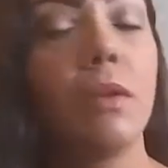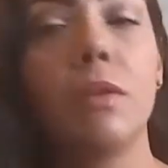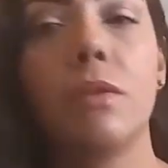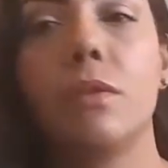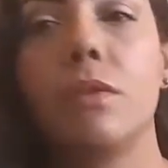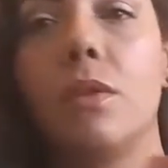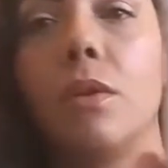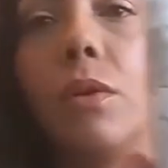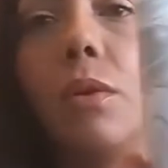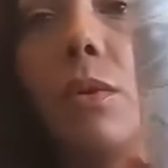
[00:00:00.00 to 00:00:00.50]

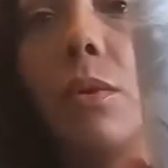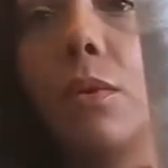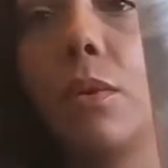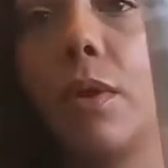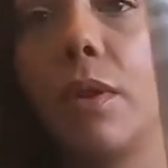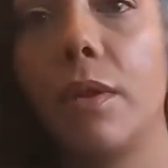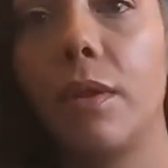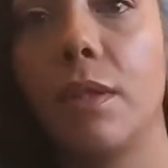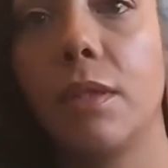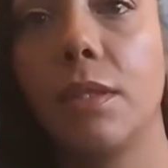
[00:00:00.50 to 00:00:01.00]

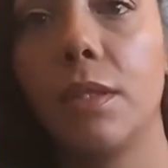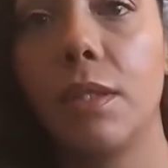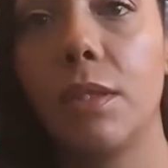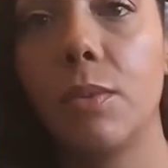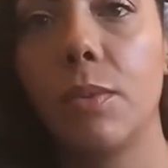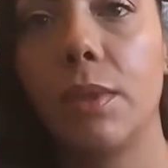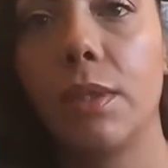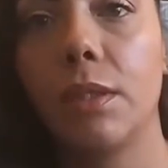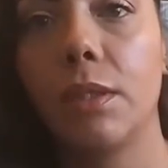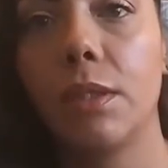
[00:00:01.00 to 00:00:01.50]
So this
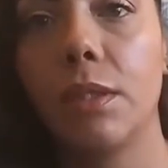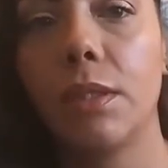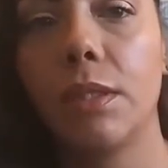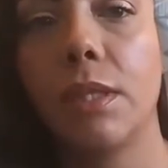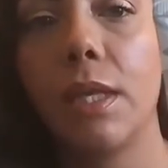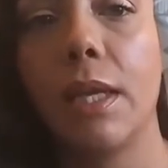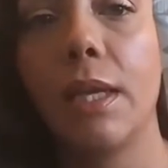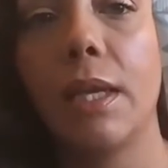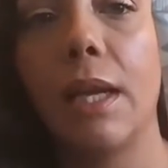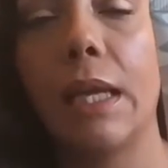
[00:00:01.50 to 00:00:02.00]
is what it looks
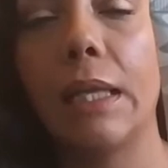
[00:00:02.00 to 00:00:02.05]
like.